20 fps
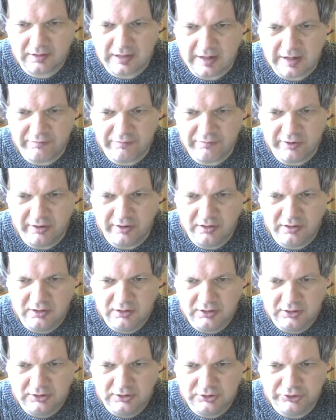recovery
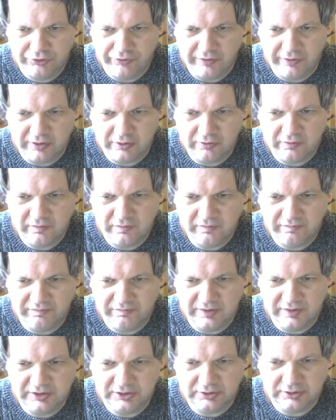to record
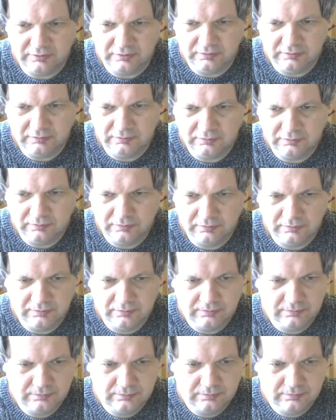visual
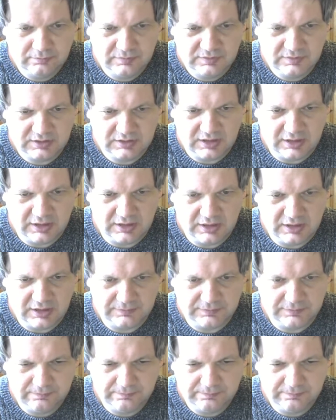scenes.